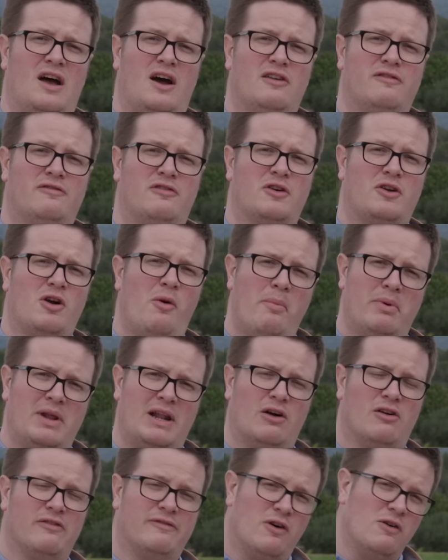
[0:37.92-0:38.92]
And for a
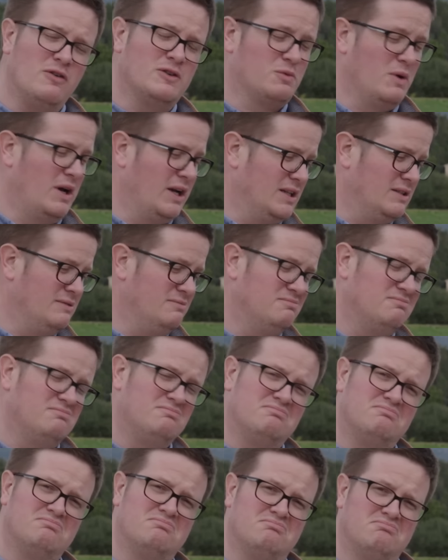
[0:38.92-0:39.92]
company like Volkswagen,
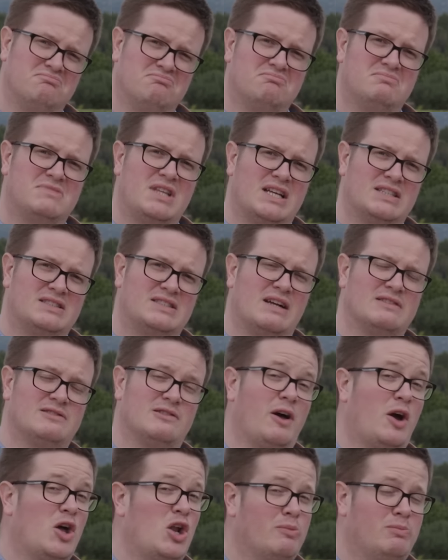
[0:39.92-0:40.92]
that
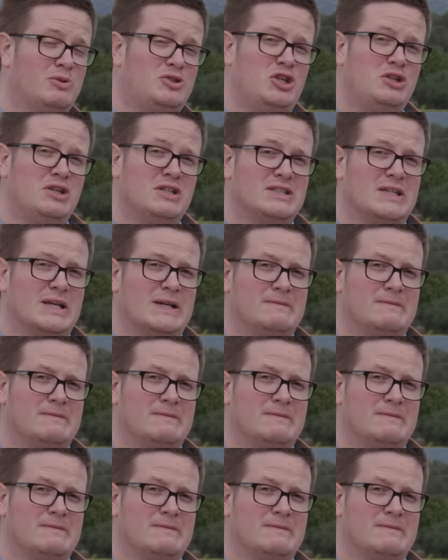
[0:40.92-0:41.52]
sounds like an opportunity.